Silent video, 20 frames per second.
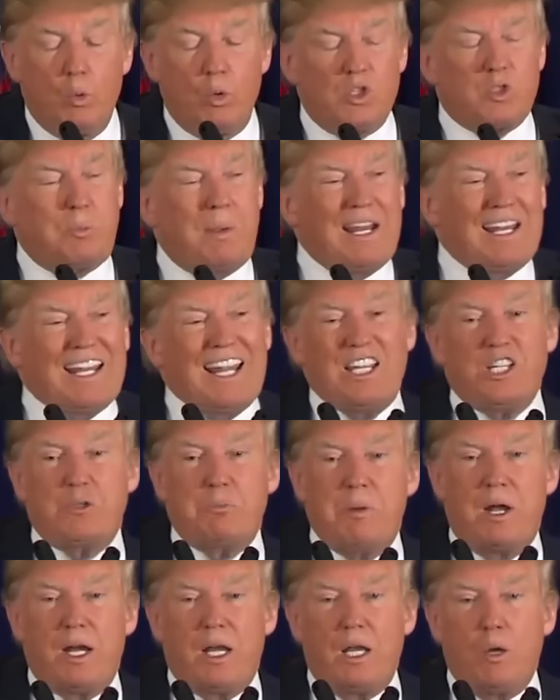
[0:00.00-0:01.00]
We'll spend
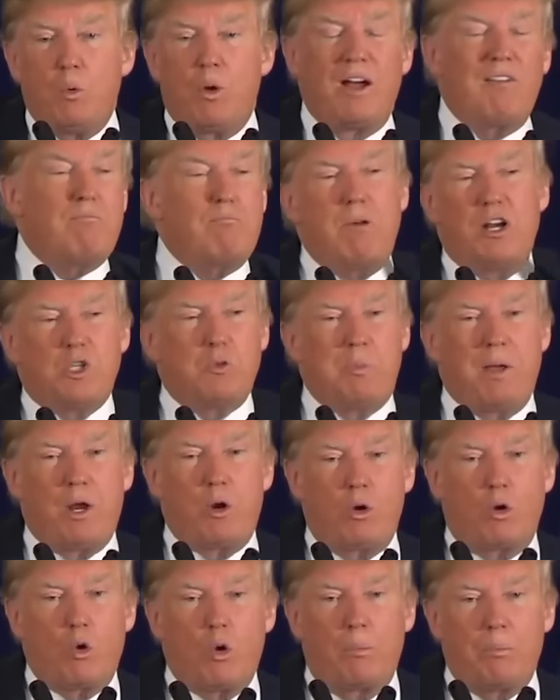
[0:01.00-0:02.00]
less money. We'll have much
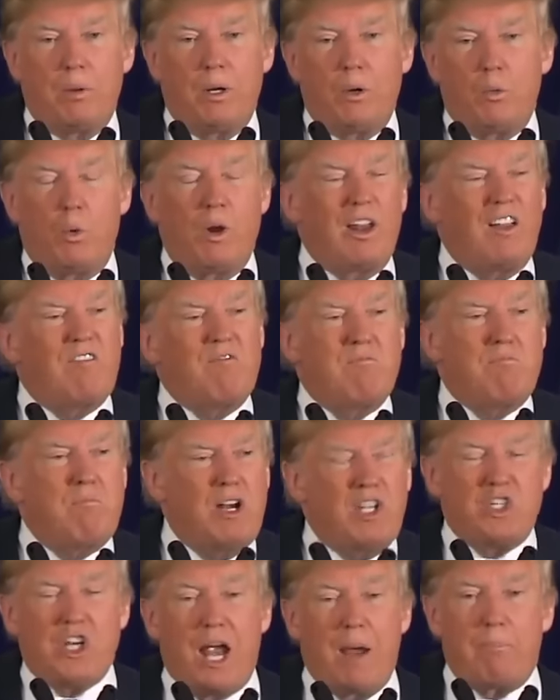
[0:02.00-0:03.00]
better equipment. We'll have
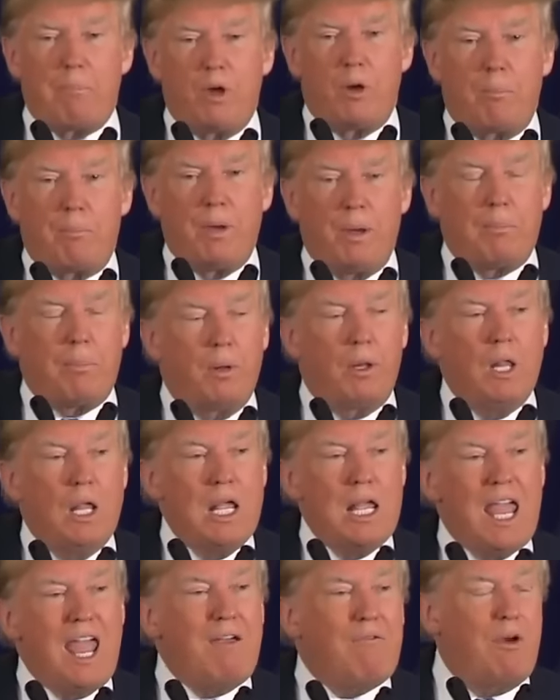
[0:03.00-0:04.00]
much happier people.
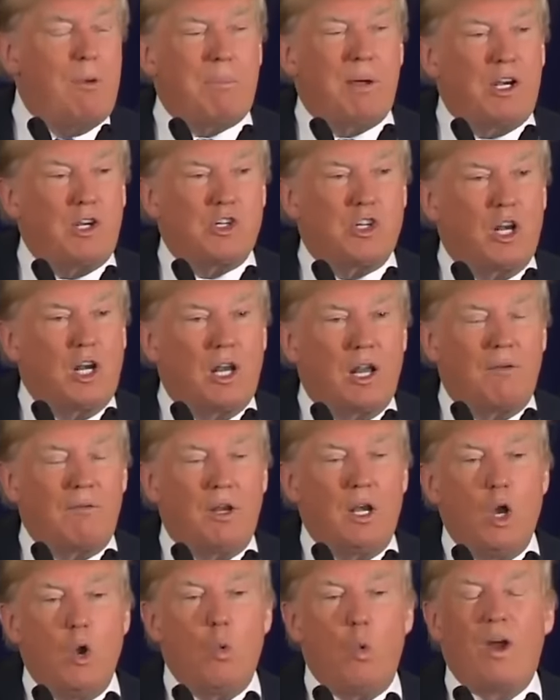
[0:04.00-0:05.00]
Everybody's going to
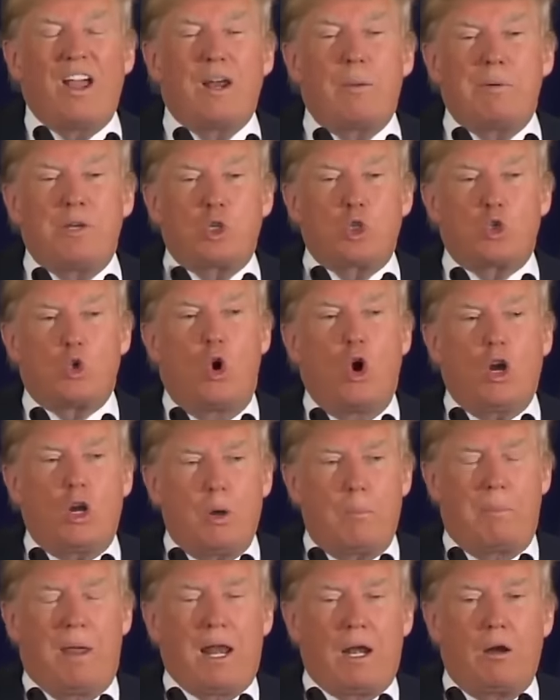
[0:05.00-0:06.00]
love it. We're going to be
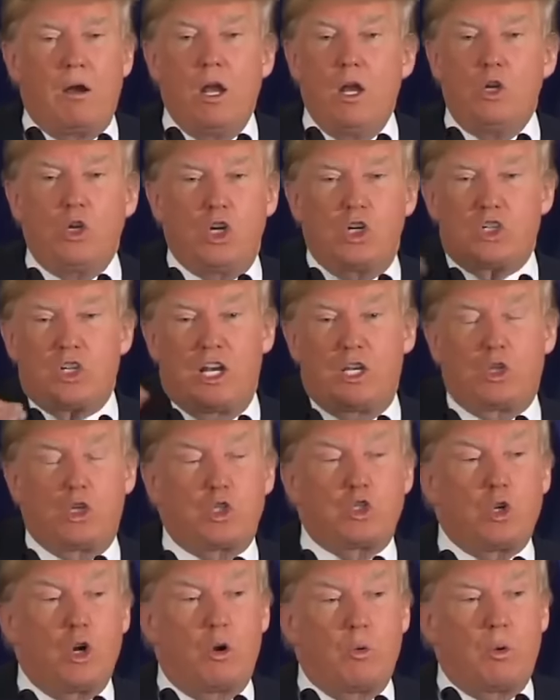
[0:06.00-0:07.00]
stronger, better, just like
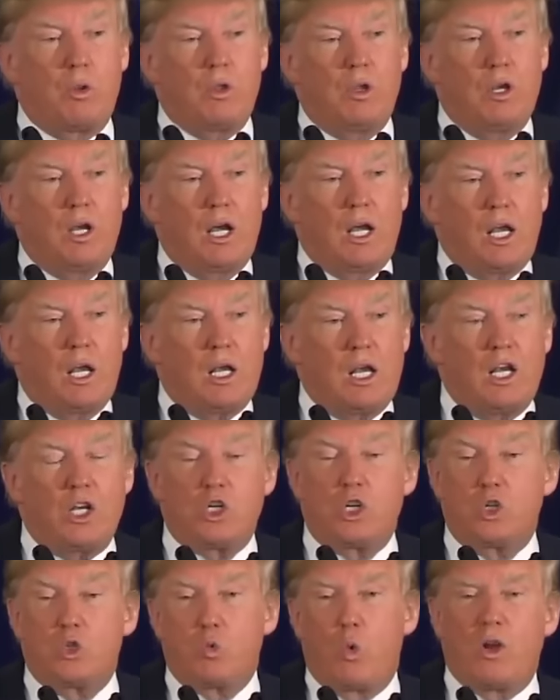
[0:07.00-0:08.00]
the story with the United
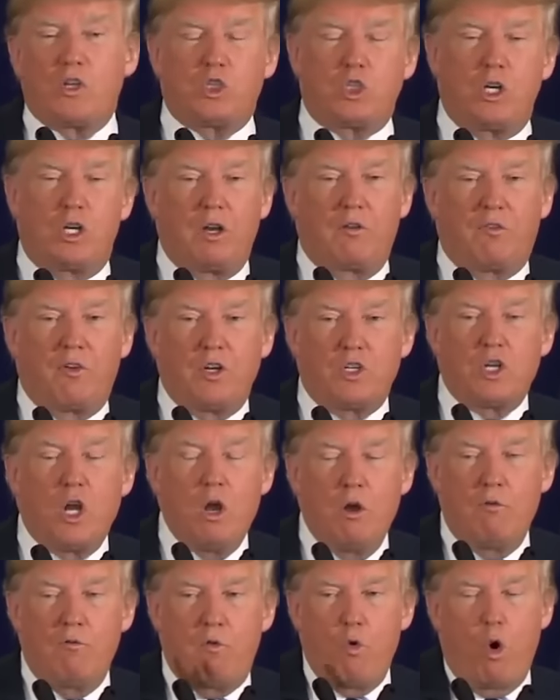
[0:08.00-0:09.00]
Nations. What's the difference?
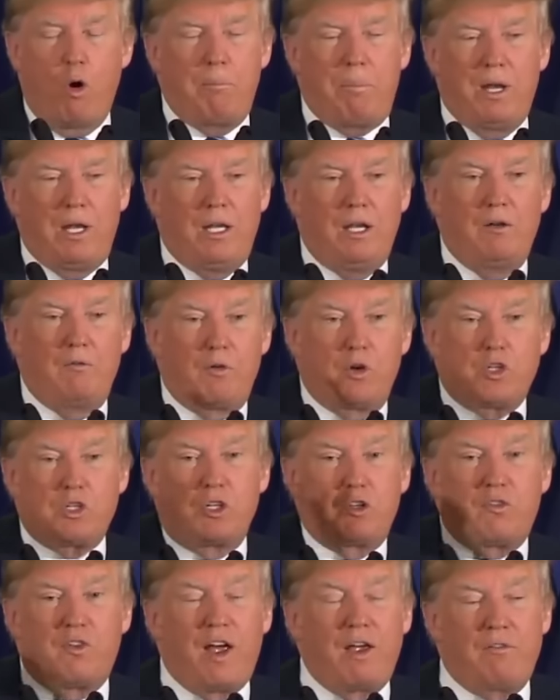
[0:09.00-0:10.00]
4 billion
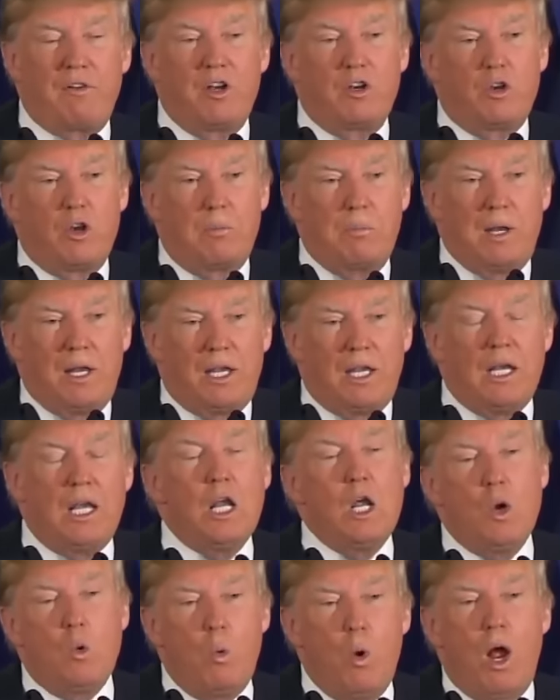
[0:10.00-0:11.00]
versus 500
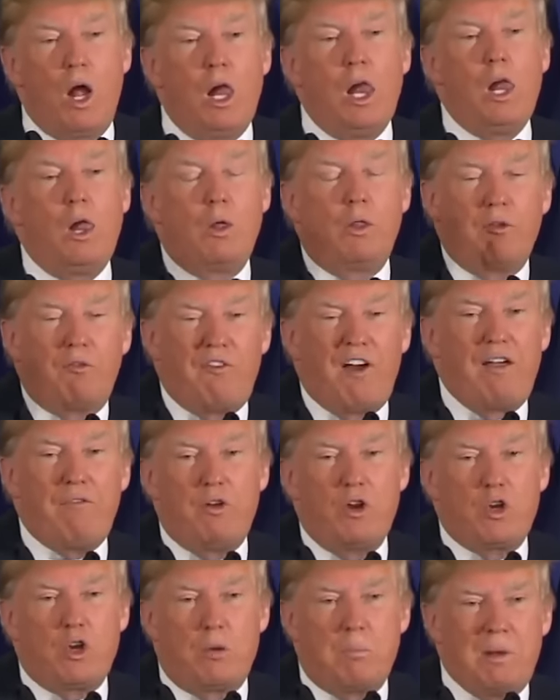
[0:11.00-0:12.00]
million. Well, the
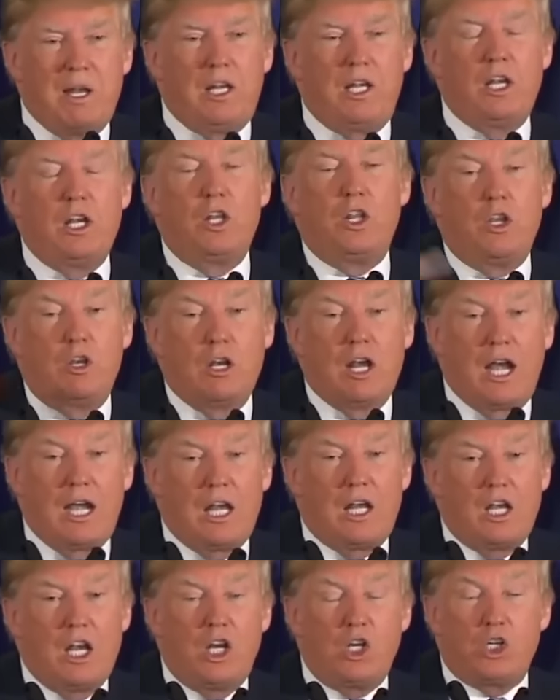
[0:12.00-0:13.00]
500 million, the
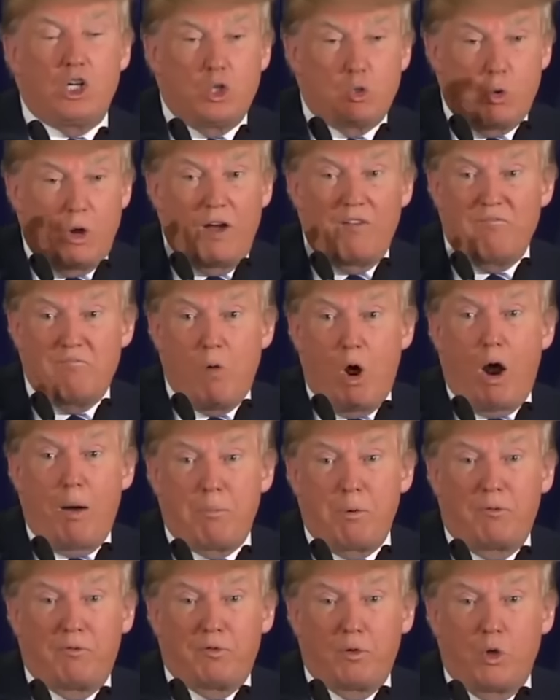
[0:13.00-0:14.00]
United Nations will have
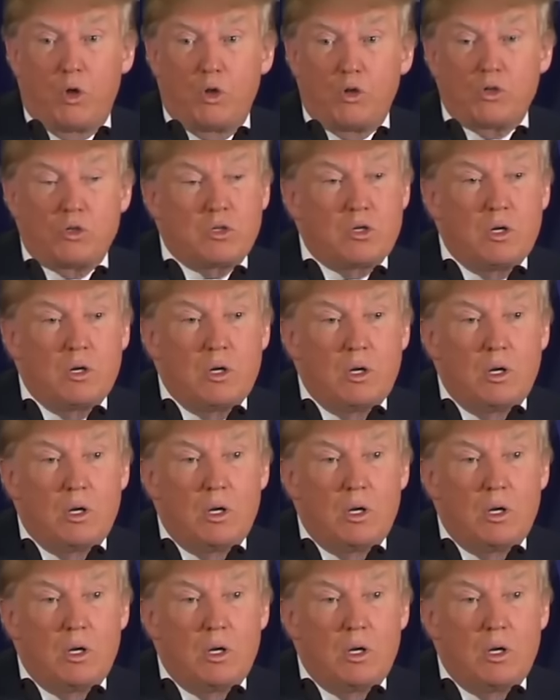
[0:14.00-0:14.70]
marble floors